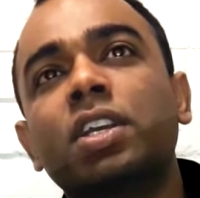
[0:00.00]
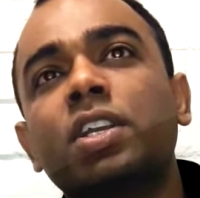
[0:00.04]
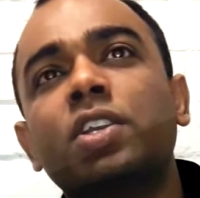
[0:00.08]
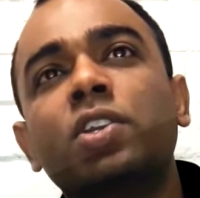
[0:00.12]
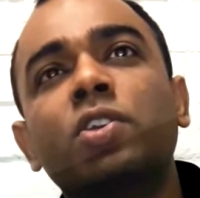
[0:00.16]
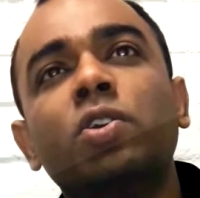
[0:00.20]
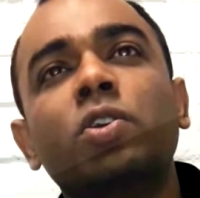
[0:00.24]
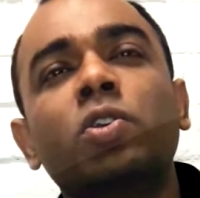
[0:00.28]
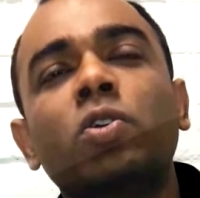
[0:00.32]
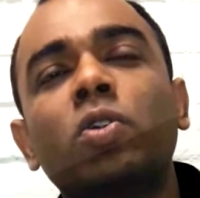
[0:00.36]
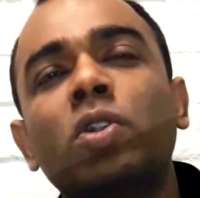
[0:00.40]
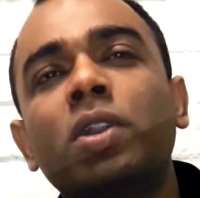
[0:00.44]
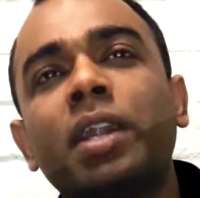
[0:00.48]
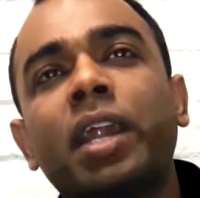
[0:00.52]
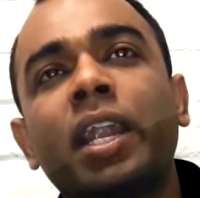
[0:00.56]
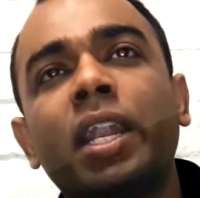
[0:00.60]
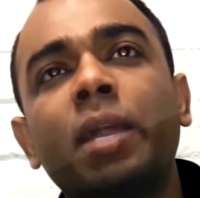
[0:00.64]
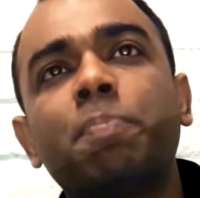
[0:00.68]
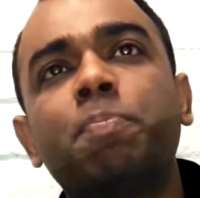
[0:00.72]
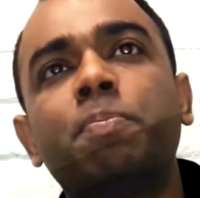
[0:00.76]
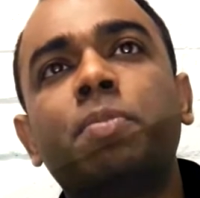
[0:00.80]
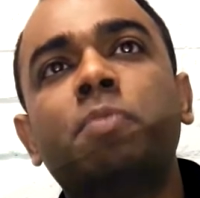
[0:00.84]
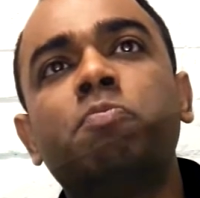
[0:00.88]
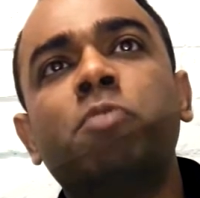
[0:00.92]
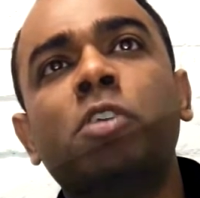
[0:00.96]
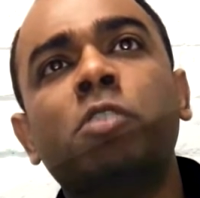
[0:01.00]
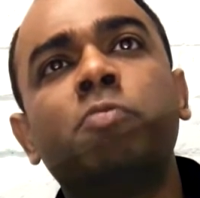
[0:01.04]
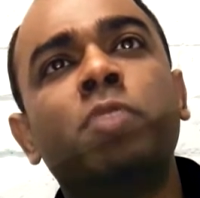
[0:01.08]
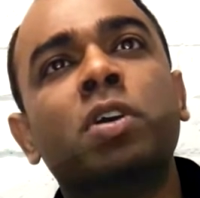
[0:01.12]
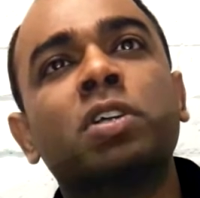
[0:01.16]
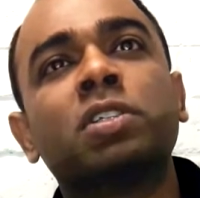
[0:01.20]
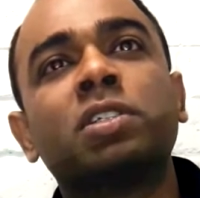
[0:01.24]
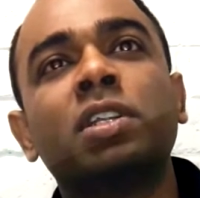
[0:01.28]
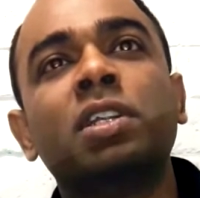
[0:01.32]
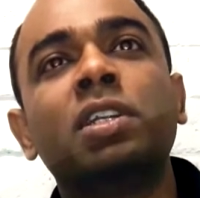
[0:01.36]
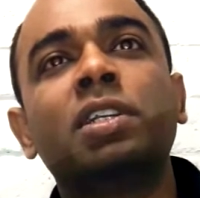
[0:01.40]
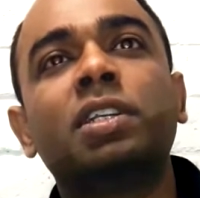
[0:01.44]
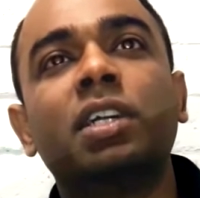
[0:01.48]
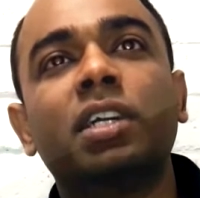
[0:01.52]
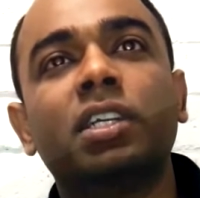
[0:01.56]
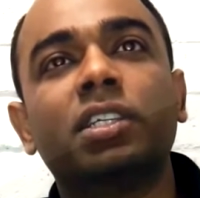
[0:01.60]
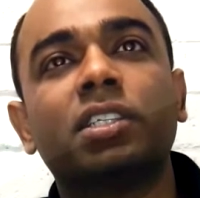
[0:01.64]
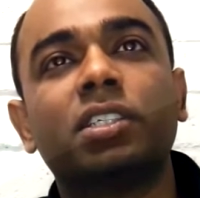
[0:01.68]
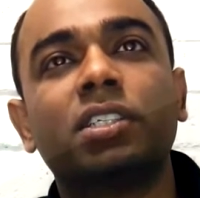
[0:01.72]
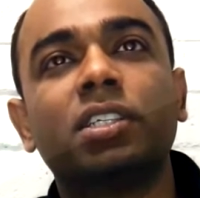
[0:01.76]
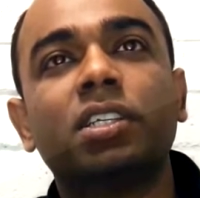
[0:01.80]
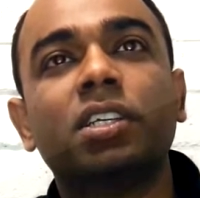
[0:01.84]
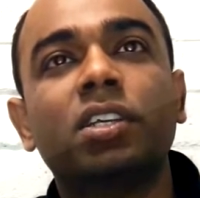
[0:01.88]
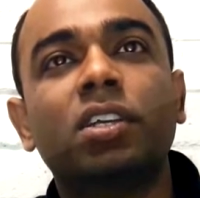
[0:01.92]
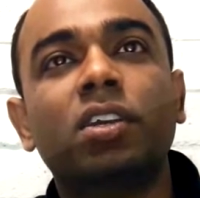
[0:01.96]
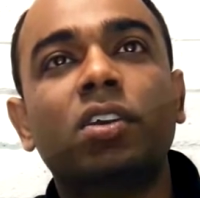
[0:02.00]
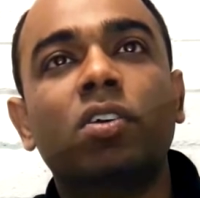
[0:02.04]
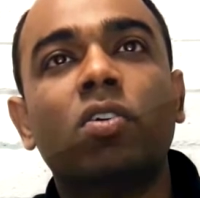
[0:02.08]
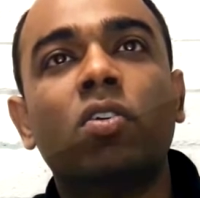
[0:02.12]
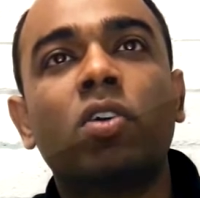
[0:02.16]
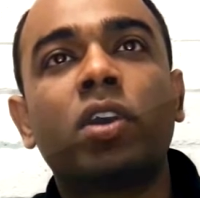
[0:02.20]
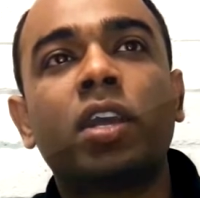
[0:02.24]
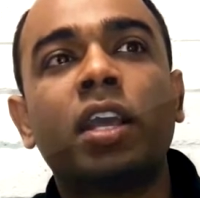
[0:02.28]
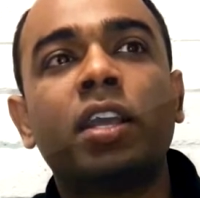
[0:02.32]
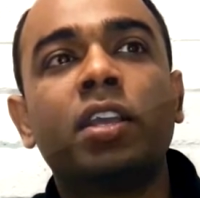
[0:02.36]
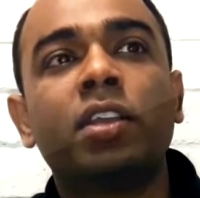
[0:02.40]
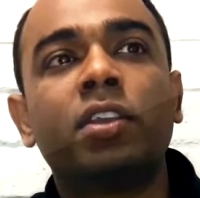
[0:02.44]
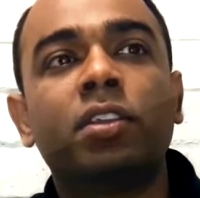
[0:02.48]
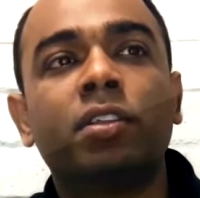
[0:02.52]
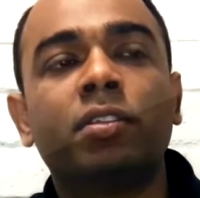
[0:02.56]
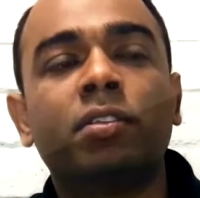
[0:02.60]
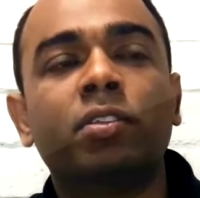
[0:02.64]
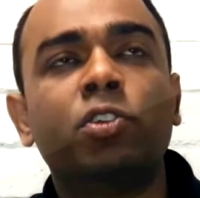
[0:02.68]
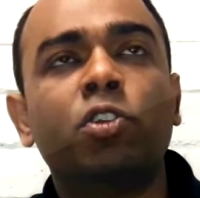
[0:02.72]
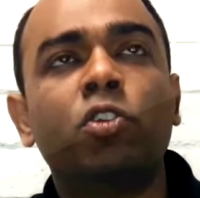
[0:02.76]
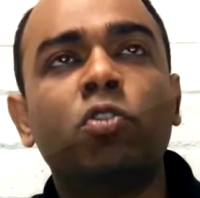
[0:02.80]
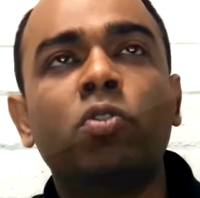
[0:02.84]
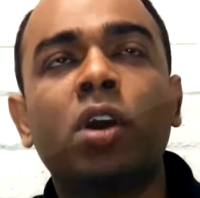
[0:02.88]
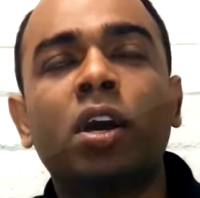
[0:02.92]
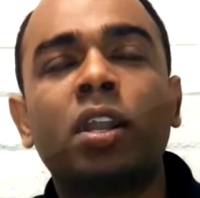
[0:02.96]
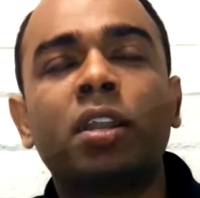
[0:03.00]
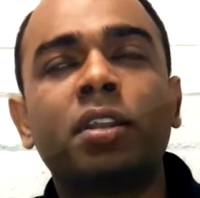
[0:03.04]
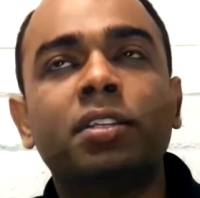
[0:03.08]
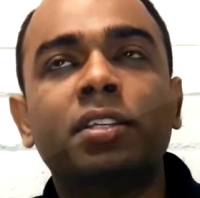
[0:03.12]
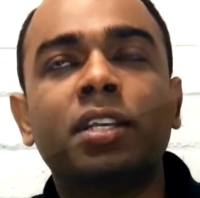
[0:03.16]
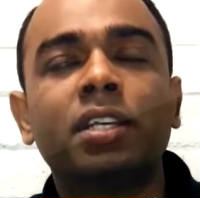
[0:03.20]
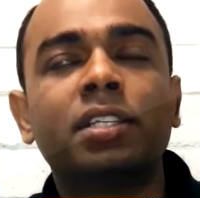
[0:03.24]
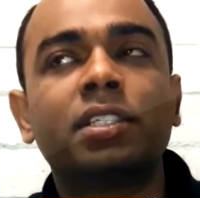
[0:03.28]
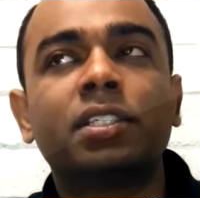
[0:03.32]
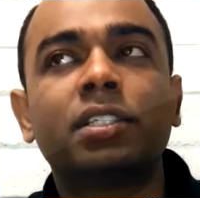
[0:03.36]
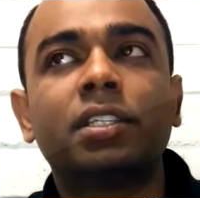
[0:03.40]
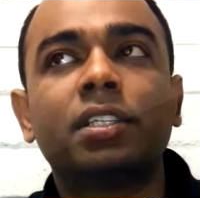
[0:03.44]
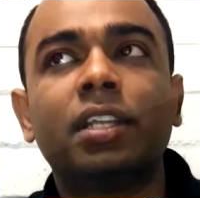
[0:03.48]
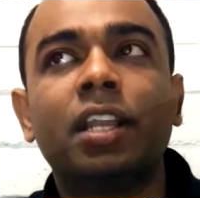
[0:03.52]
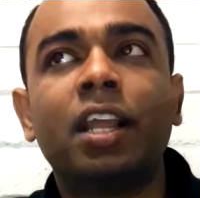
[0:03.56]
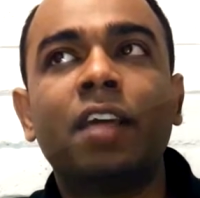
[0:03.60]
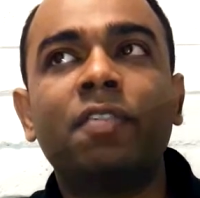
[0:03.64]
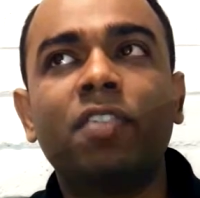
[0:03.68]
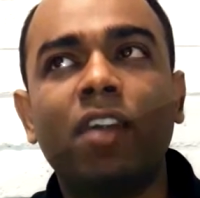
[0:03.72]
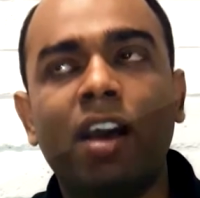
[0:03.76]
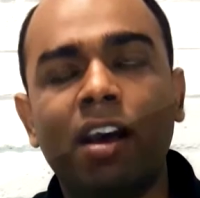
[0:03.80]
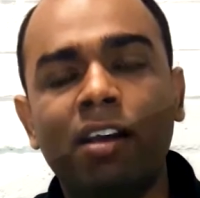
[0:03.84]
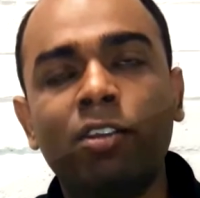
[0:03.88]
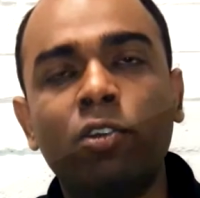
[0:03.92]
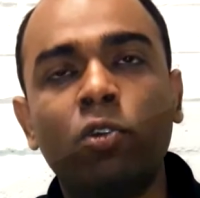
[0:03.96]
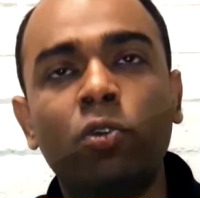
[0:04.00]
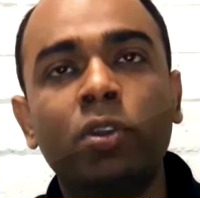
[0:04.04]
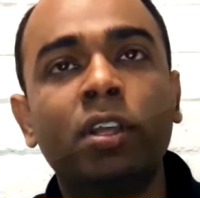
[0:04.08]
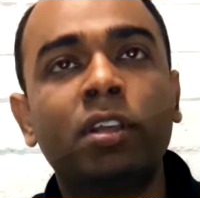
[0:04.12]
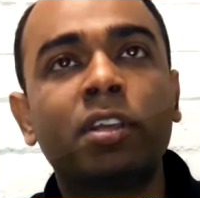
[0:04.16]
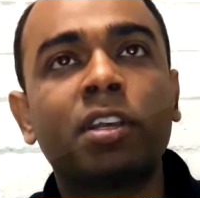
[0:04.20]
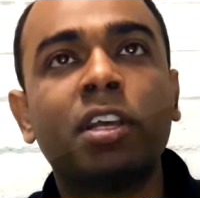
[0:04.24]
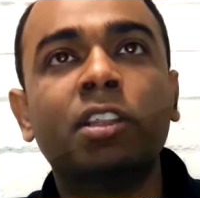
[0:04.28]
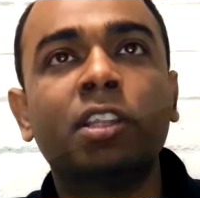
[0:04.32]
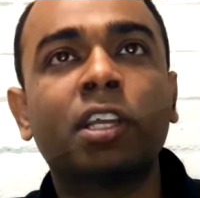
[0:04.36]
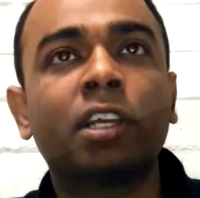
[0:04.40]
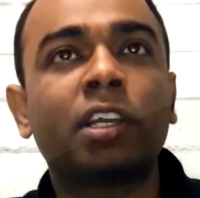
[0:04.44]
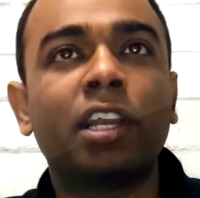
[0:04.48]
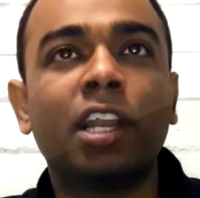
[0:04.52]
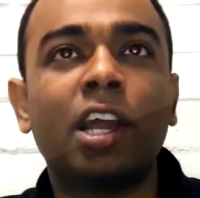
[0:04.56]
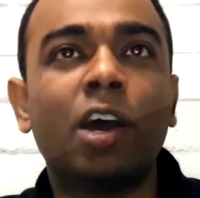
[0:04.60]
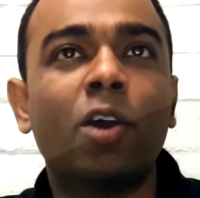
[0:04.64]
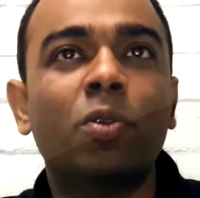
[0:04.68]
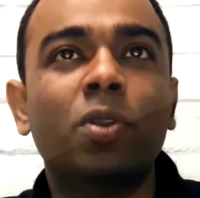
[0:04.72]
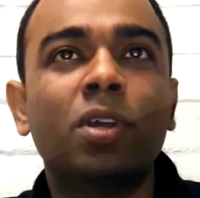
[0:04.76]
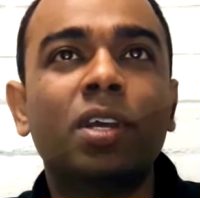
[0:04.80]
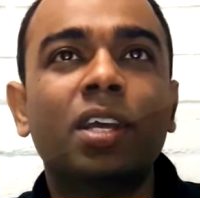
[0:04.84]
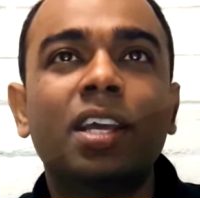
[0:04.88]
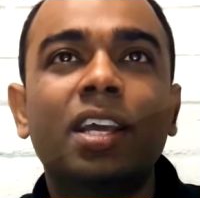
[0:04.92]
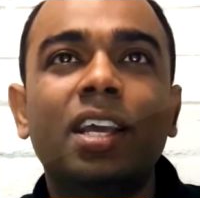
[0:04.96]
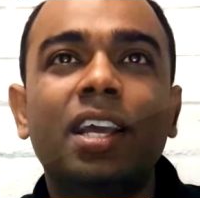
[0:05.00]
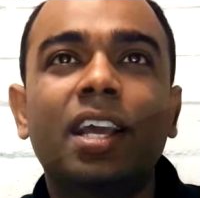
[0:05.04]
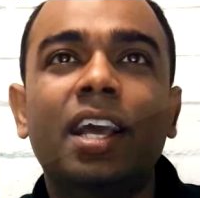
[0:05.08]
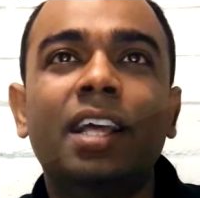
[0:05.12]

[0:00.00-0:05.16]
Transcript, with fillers: you don't get a personal touch okay you are just left alone in the cloud